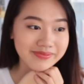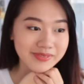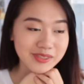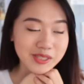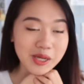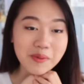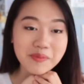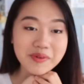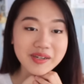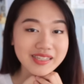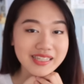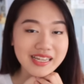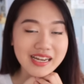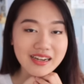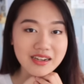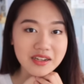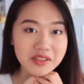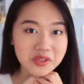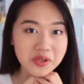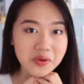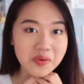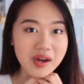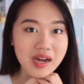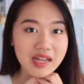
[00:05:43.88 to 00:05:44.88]
sobrang
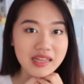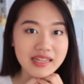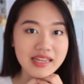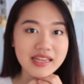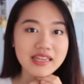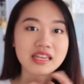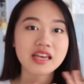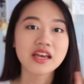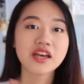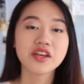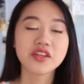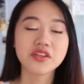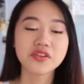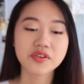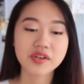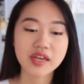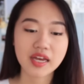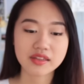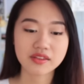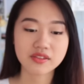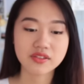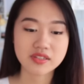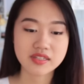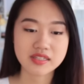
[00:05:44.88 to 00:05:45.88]
nakakatuwa. Like, you
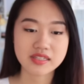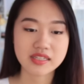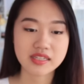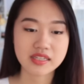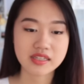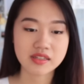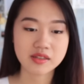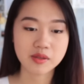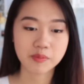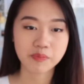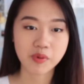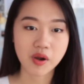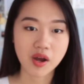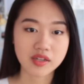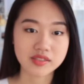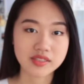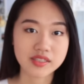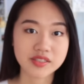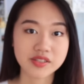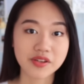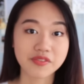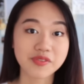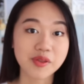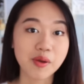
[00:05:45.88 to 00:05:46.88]
get to see the
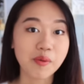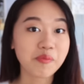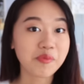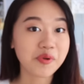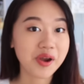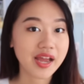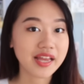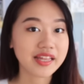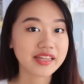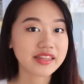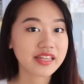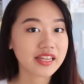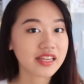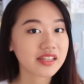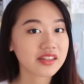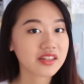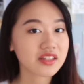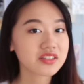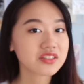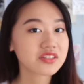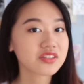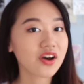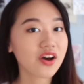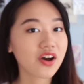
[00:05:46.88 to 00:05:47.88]
process of them writing
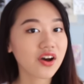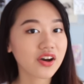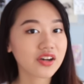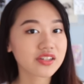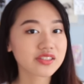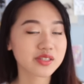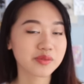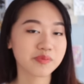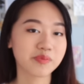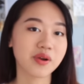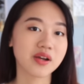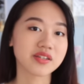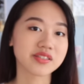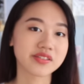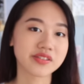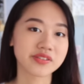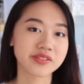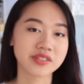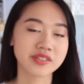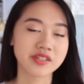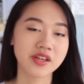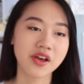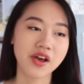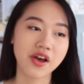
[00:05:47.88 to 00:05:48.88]
the songs, the
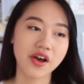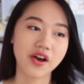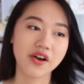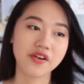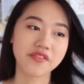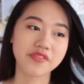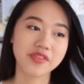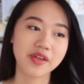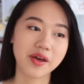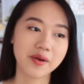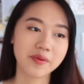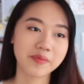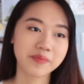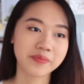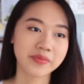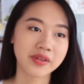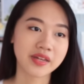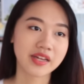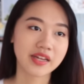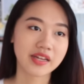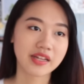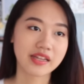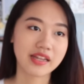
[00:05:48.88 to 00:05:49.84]
process of them,